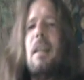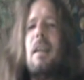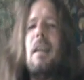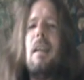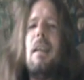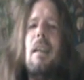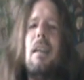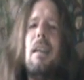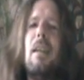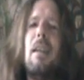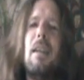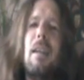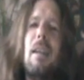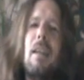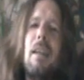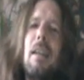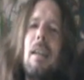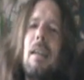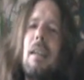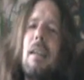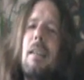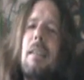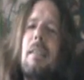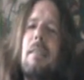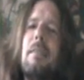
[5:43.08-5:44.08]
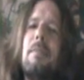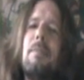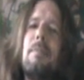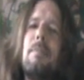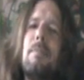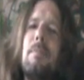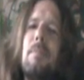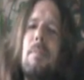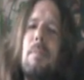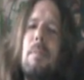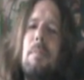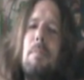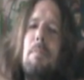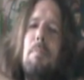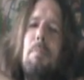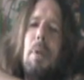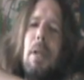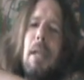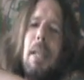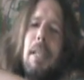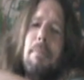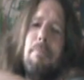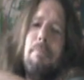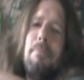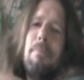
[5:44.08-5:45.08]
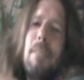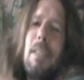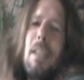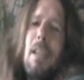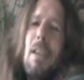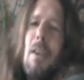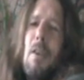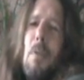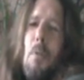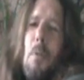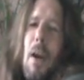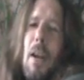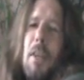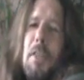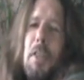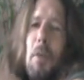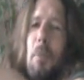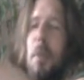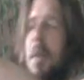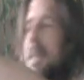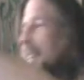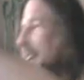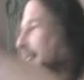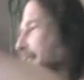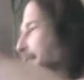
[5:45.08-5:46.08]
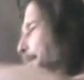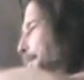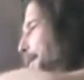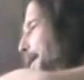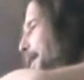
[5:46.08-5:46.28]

But why should we think